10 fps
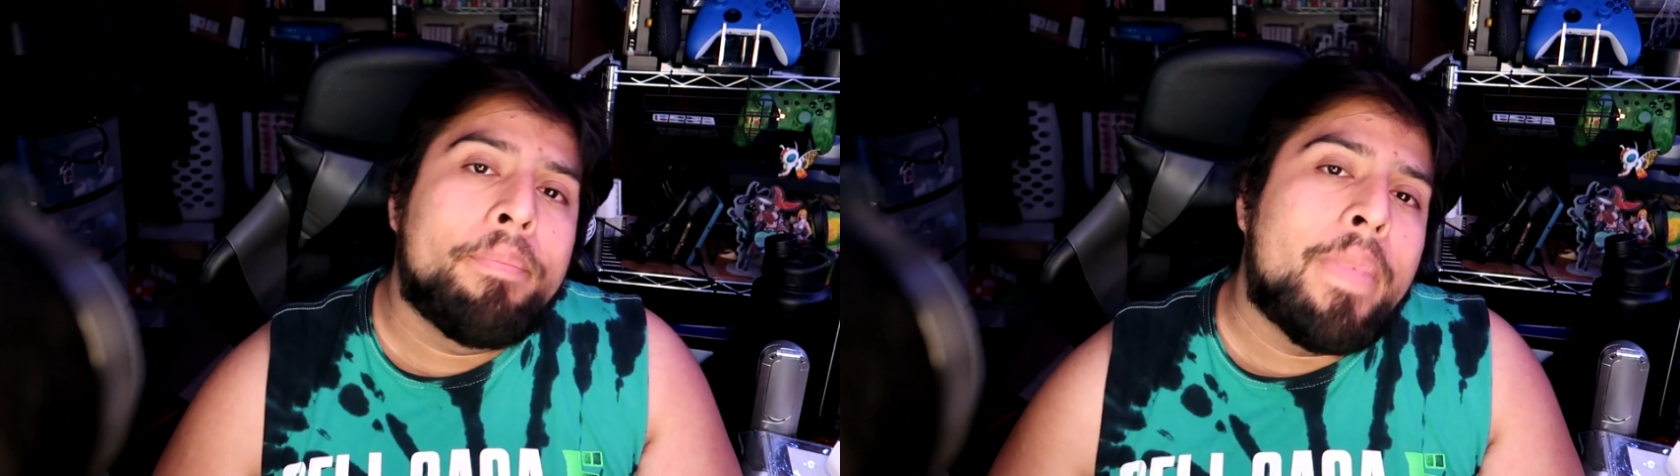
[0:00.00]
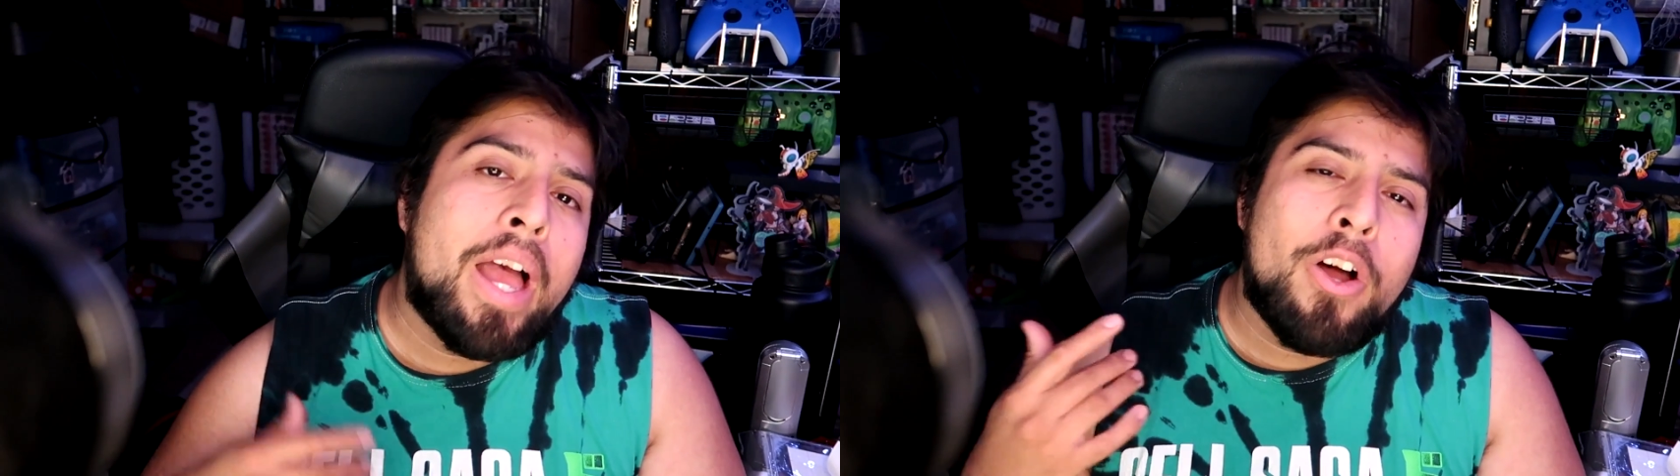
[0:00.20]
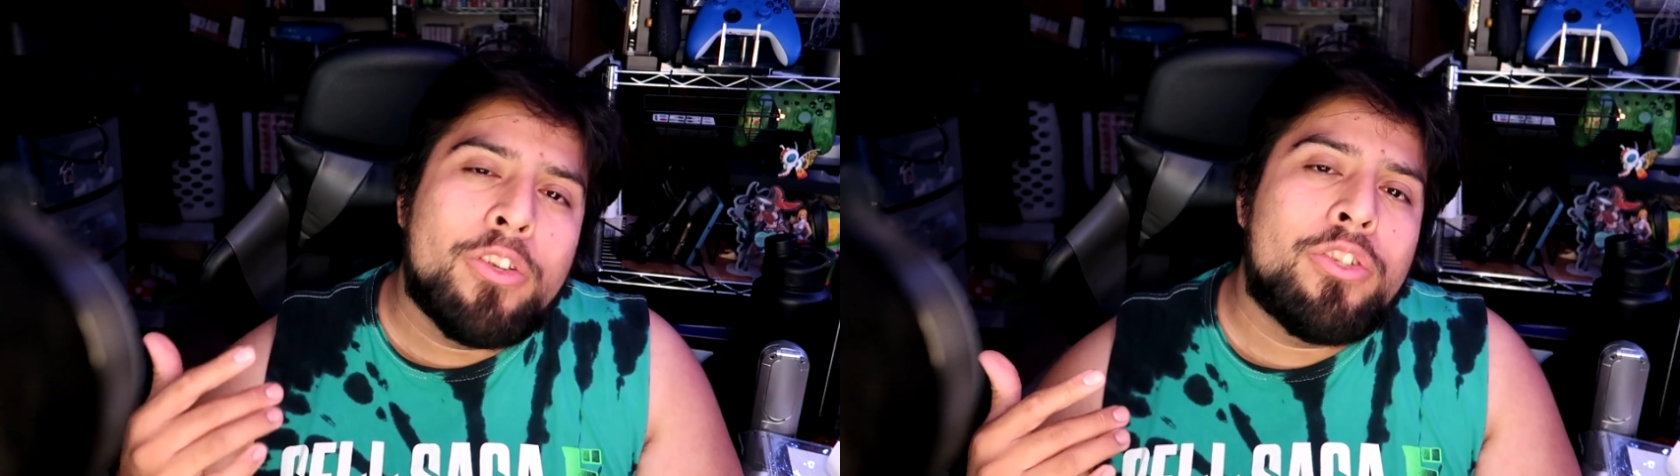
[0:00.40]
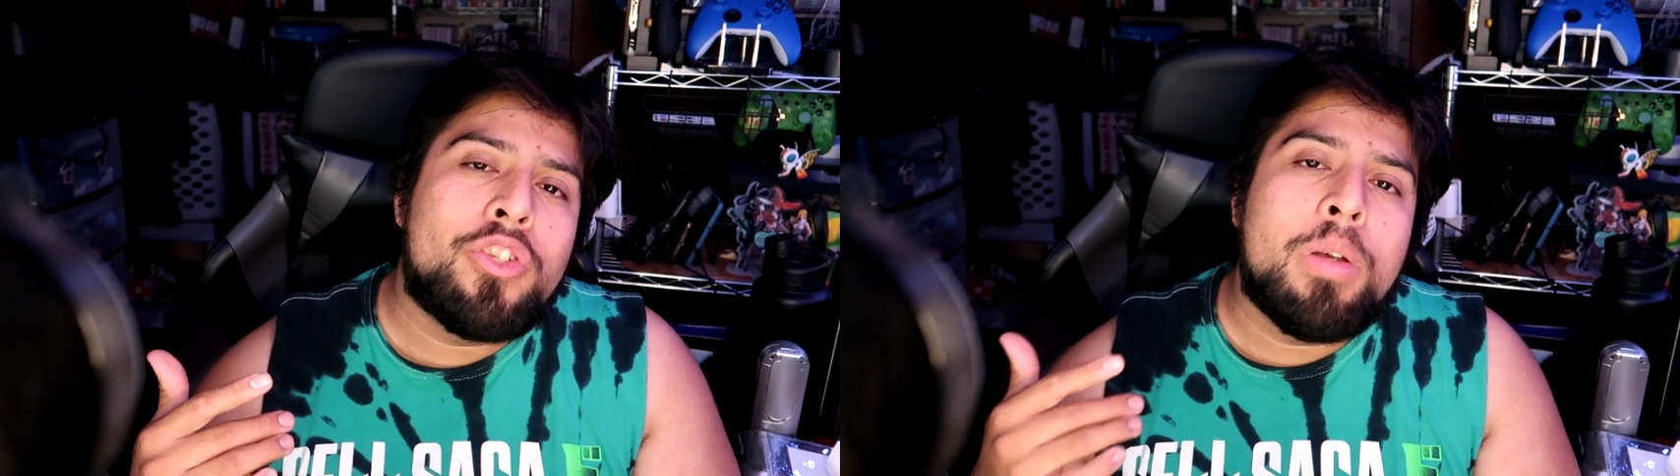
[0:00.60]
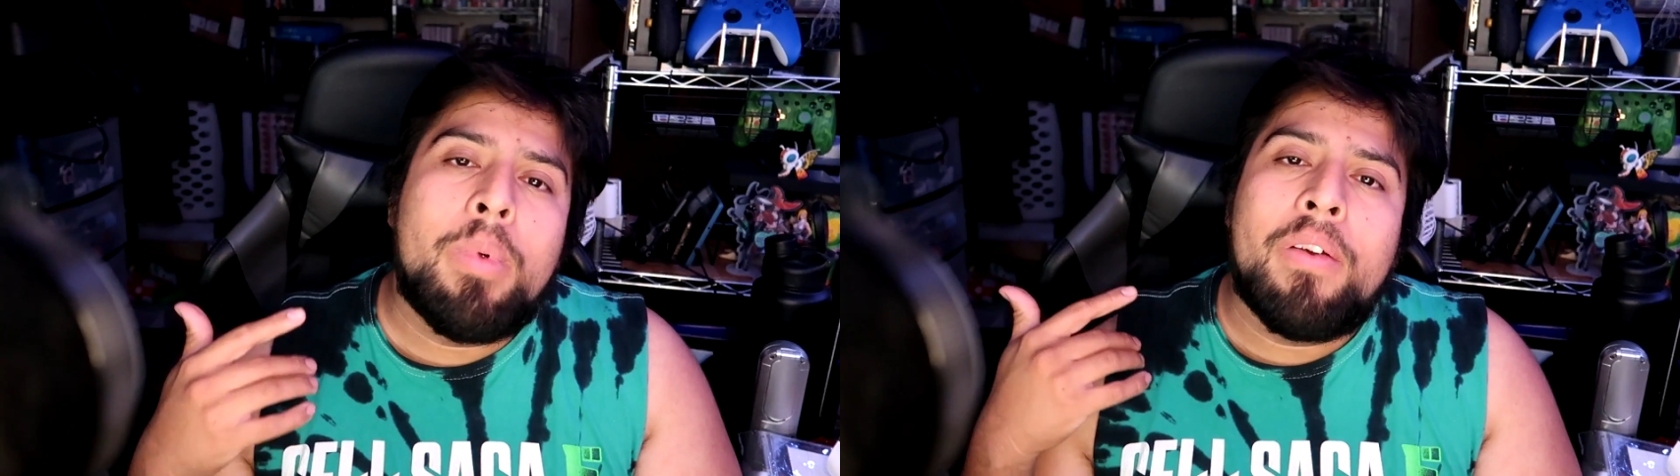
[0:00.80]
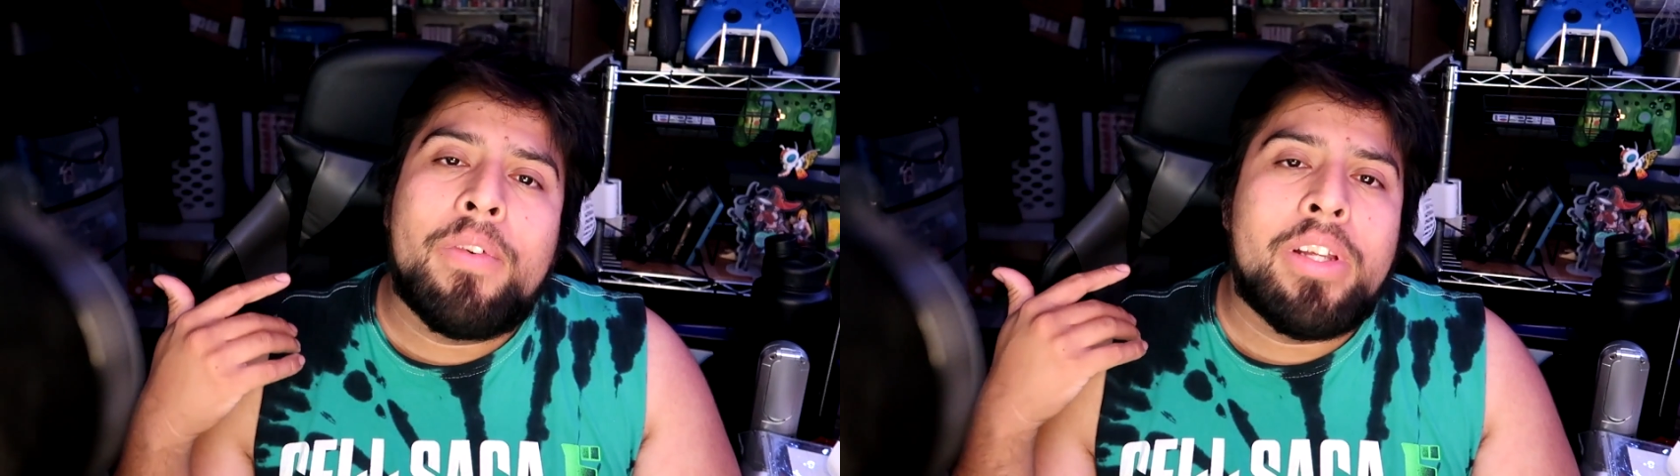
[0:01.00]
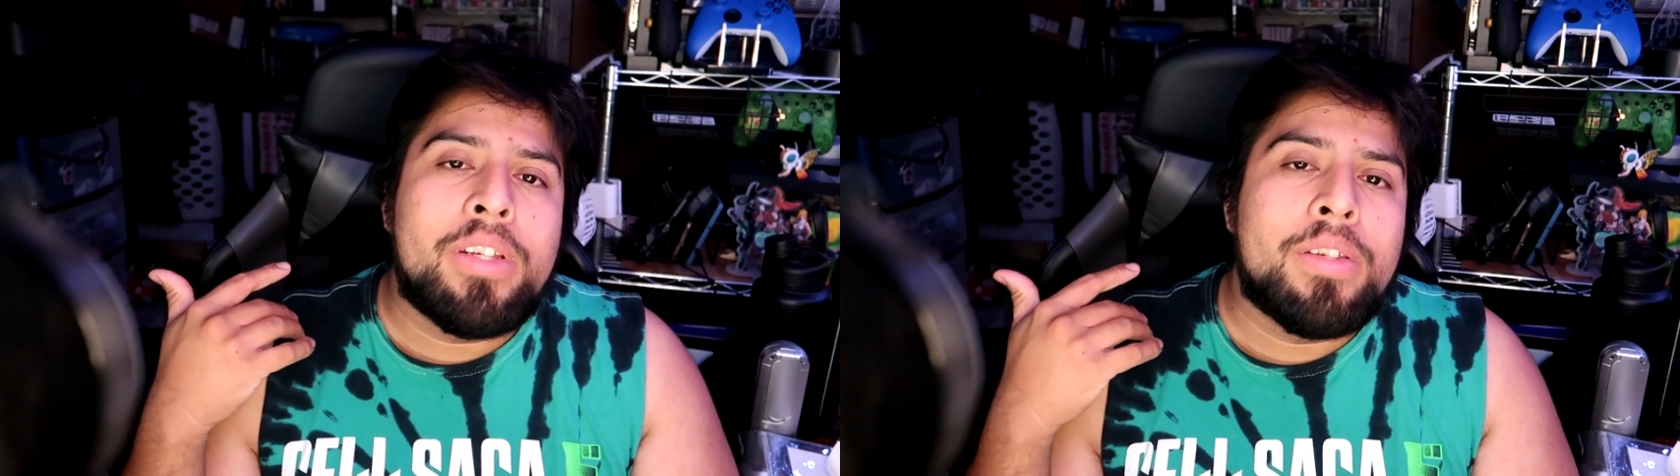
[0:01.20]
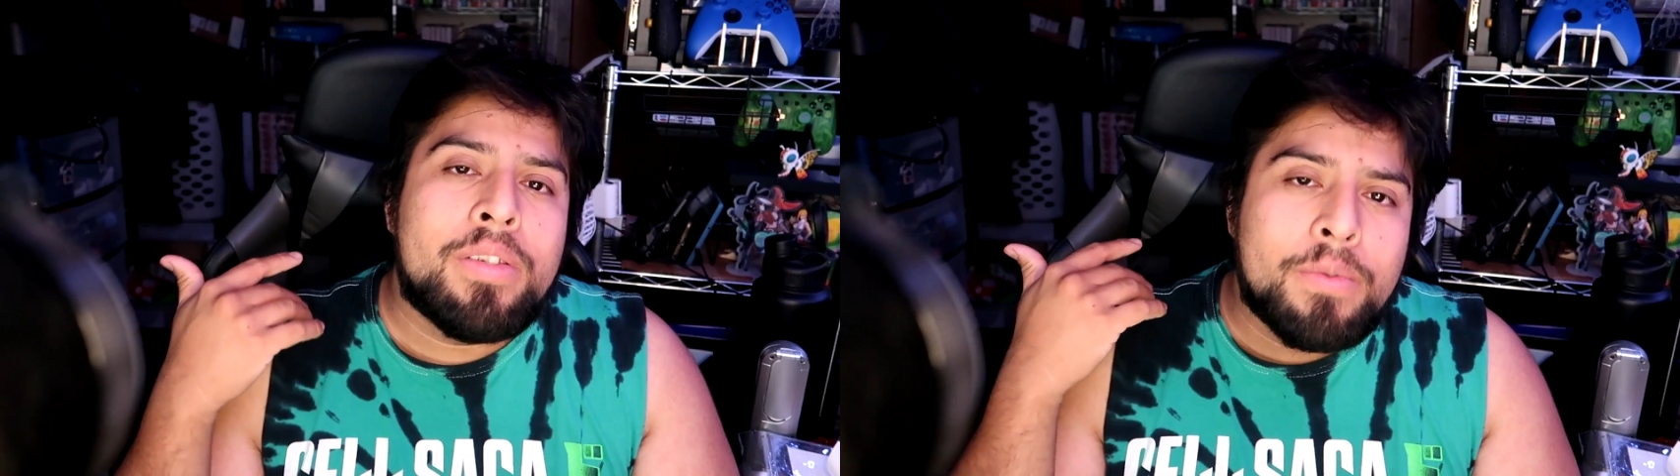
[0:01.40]
I also stream every
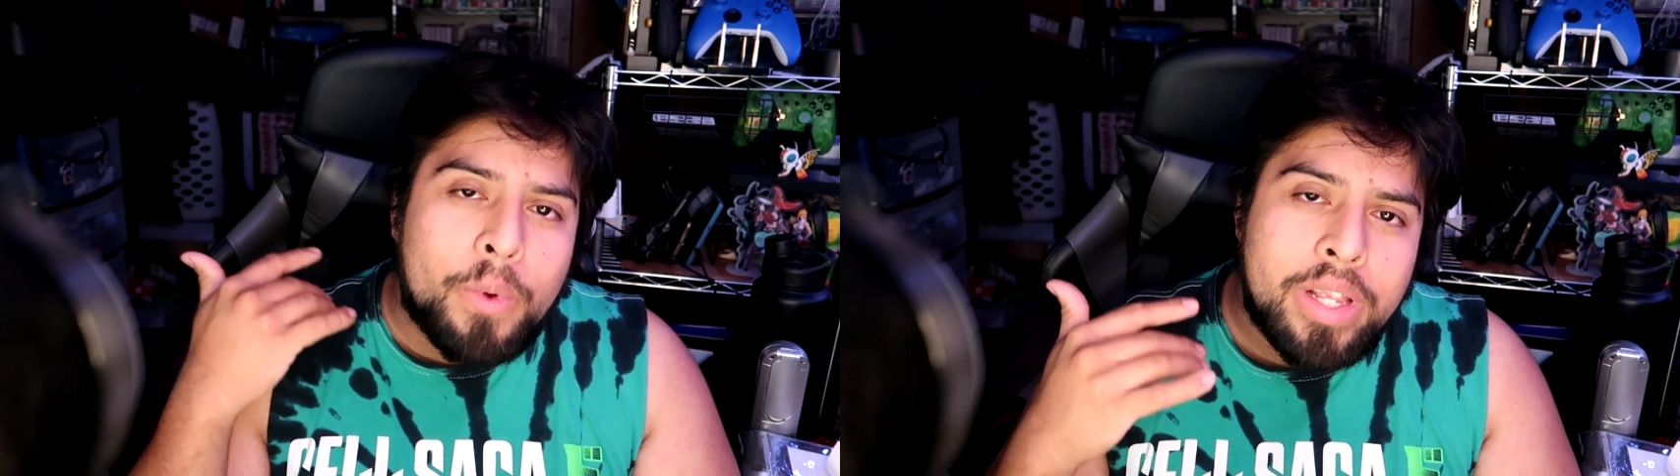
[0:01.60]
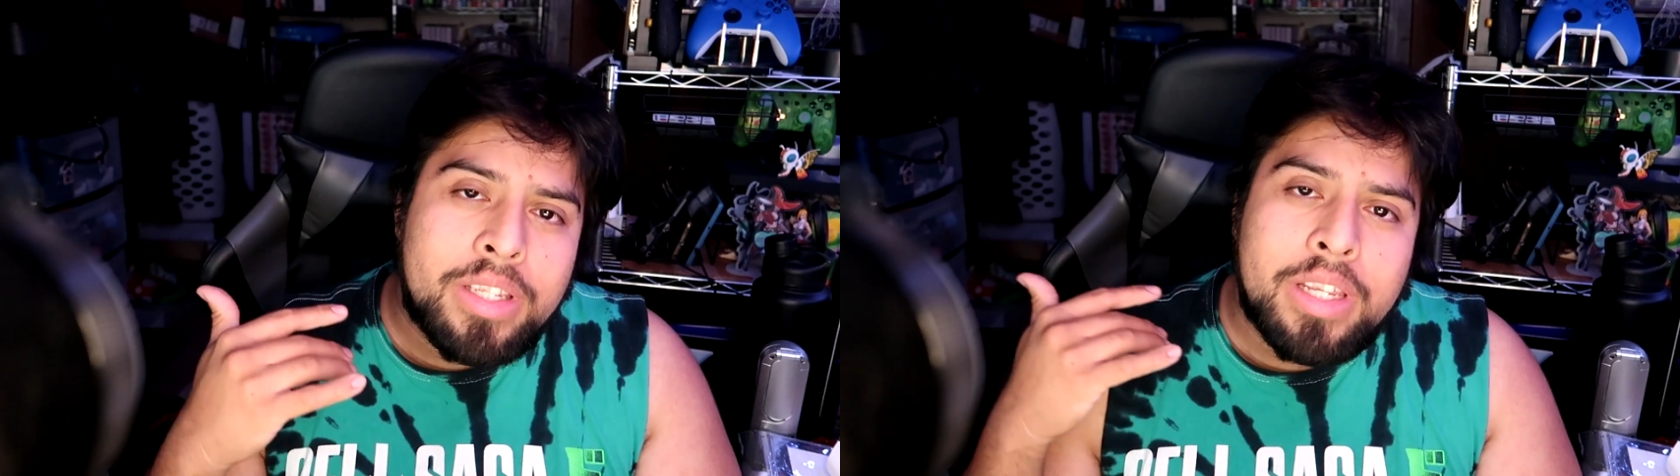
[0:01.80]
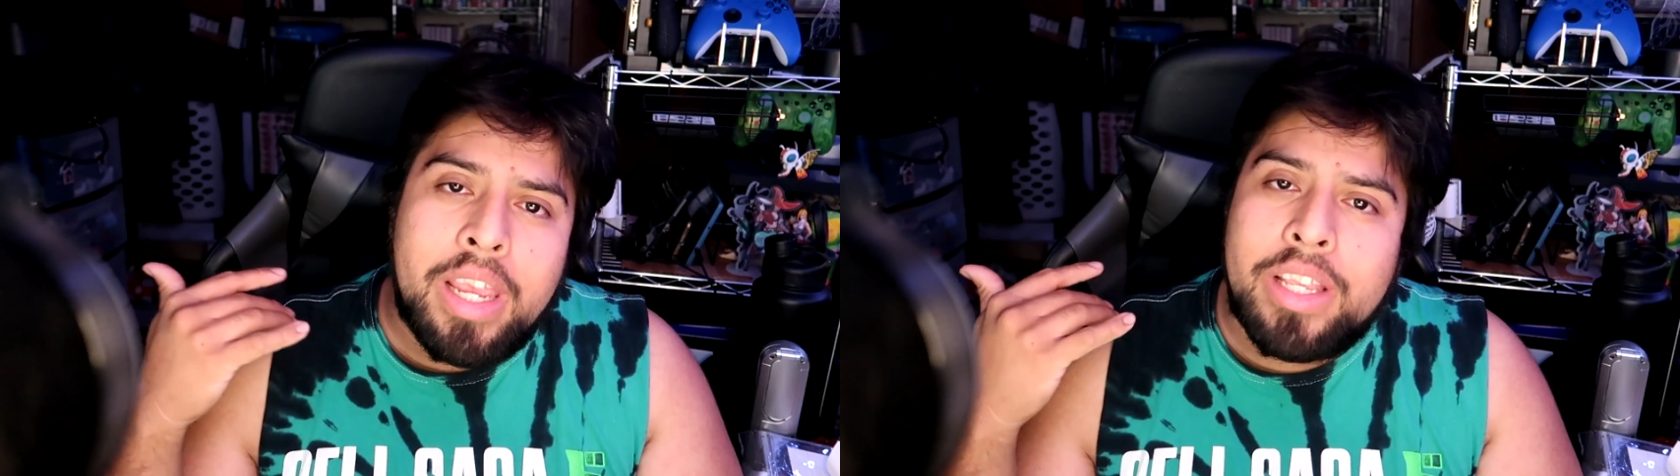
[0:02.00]
Wednesday